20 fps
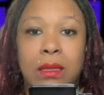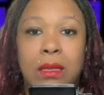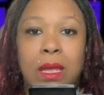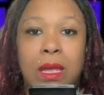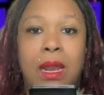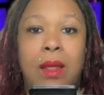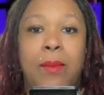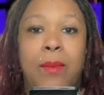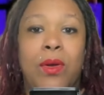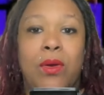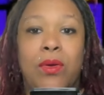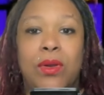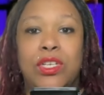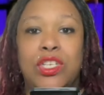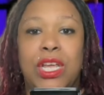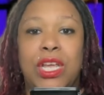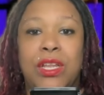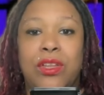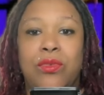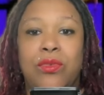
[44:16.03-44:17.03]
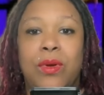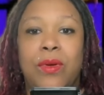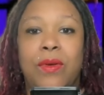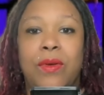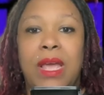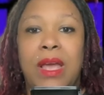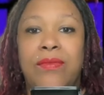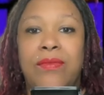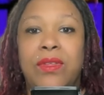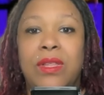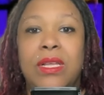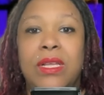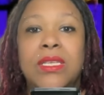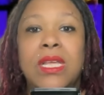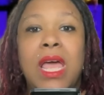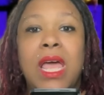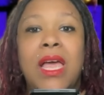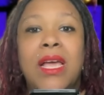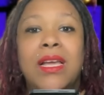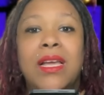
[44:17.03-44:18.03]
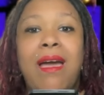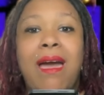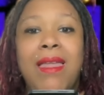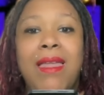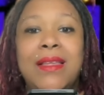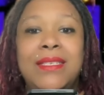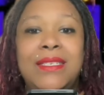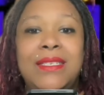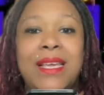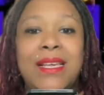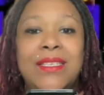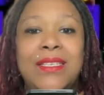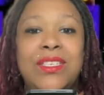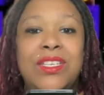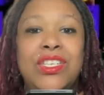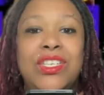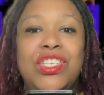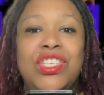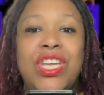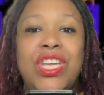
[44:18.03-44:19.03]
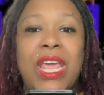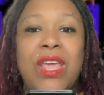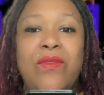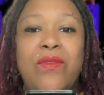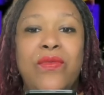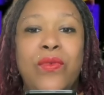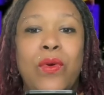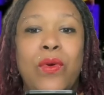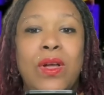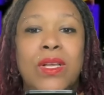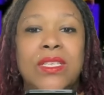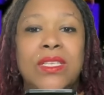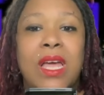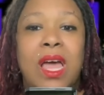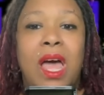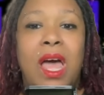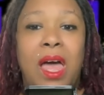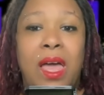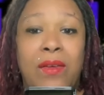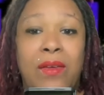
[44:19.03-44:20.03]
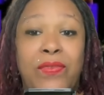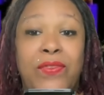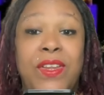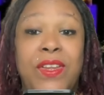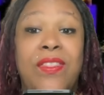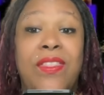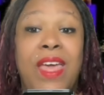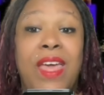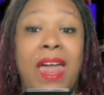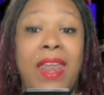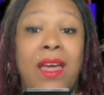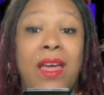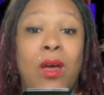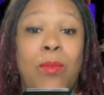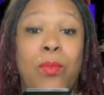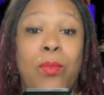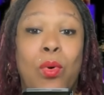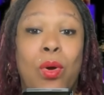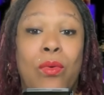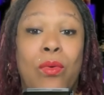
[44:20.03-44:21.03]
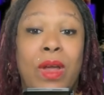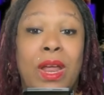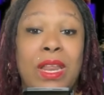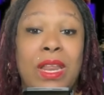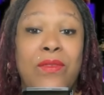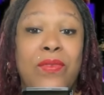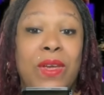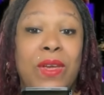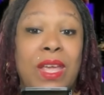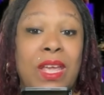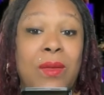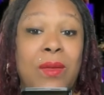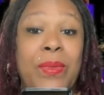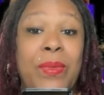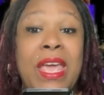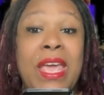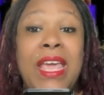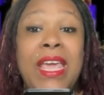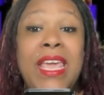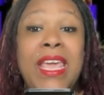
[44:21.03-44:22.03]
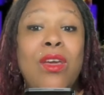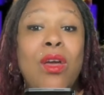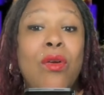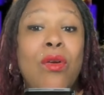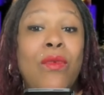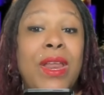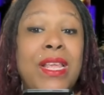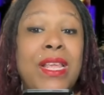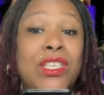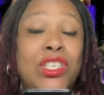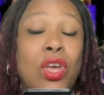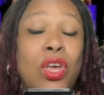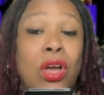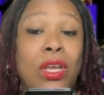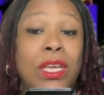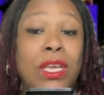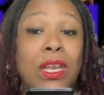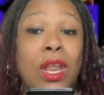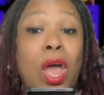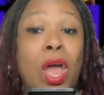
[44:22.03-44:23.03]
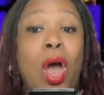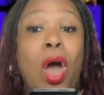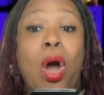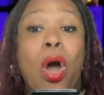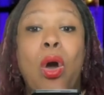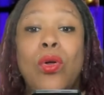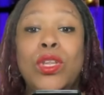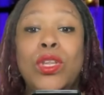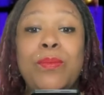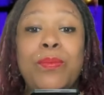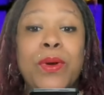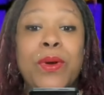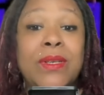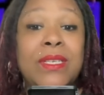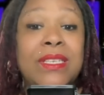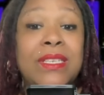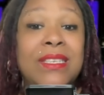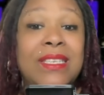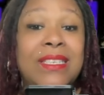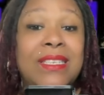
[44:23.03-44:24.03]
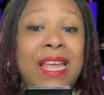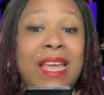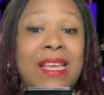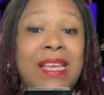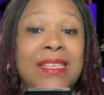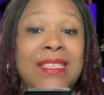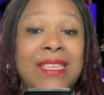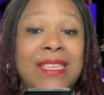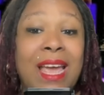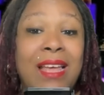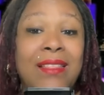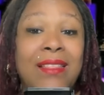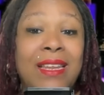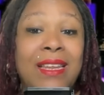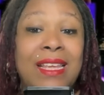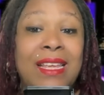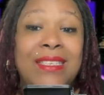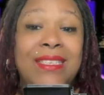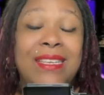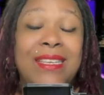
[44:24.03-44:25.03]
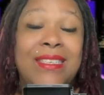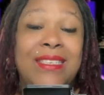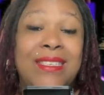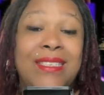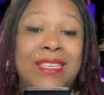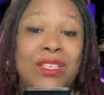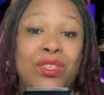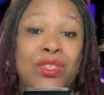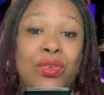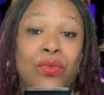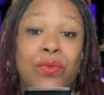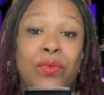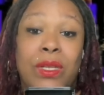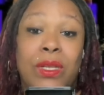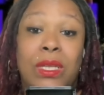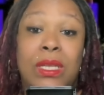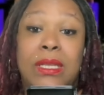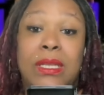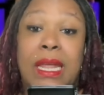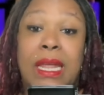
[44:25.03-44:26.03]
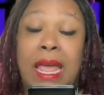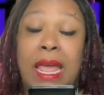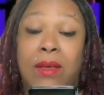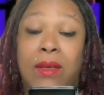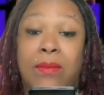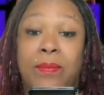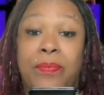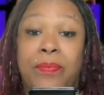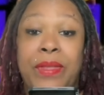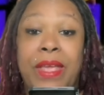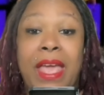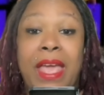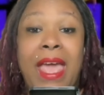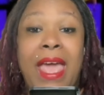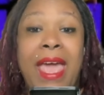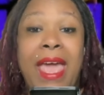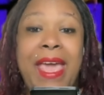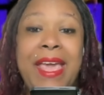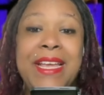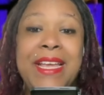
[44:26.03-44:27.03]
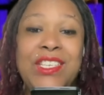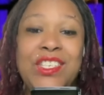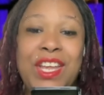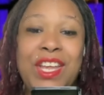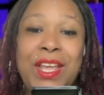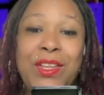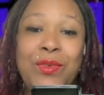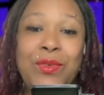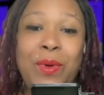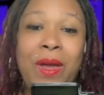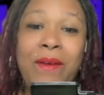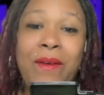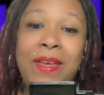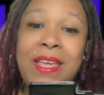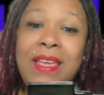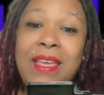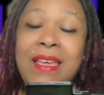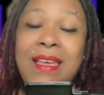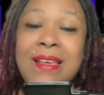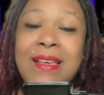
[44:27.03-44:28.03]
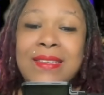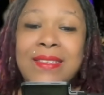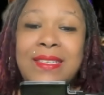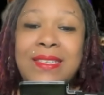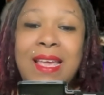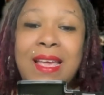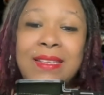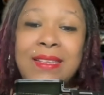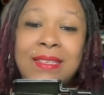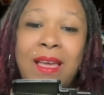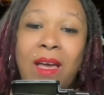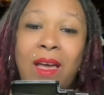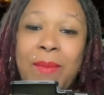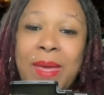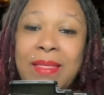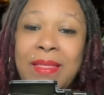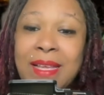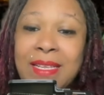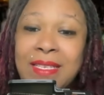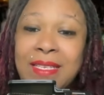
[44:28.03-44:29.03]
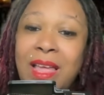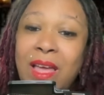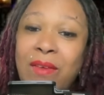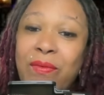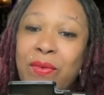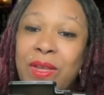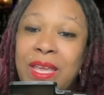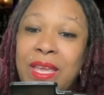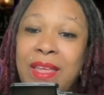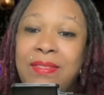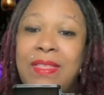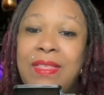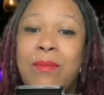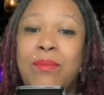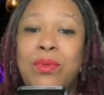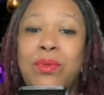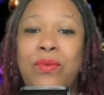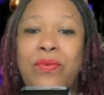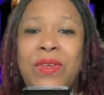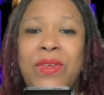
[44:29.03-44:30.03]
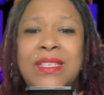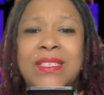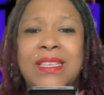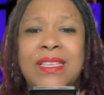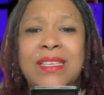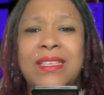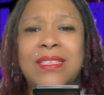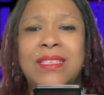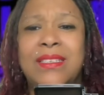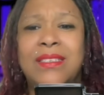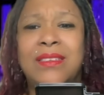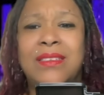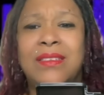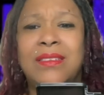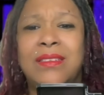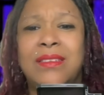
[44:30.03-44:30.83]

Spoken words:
and I'm gonna go to January after this. Goddess says, "Does Shay Frost effed that up already for him? He already talking. Only person staying silent is his sister. Really, damn." Hey, January says, and let's not forget that Blueface is